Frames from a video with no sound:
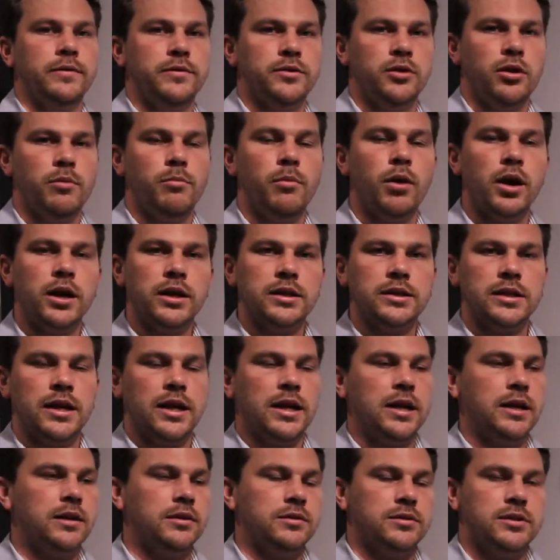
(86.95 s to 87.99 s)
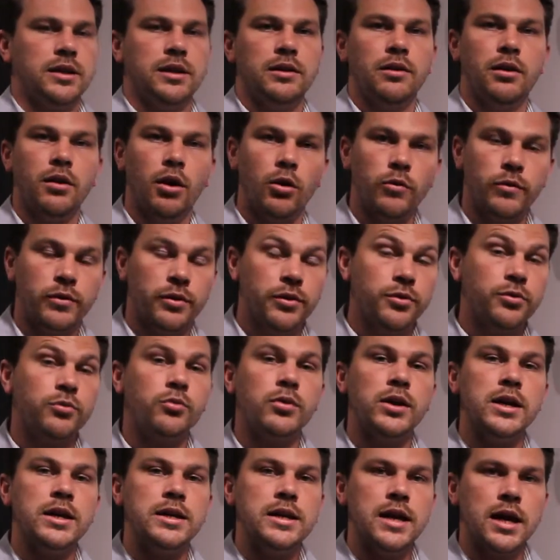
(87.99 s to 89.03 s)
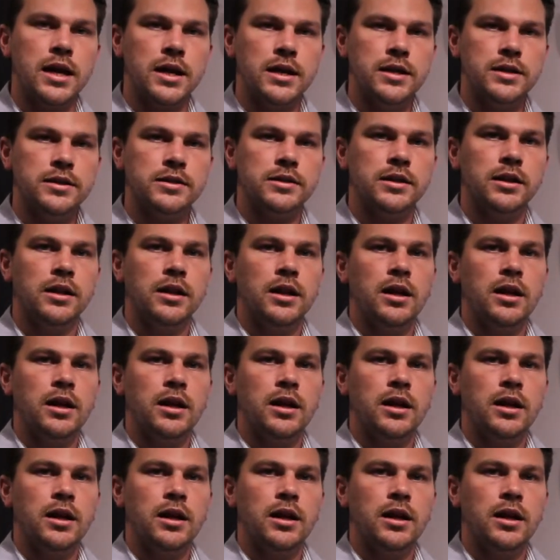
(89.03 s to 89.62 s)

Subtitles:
So it might take, say, over 3 days,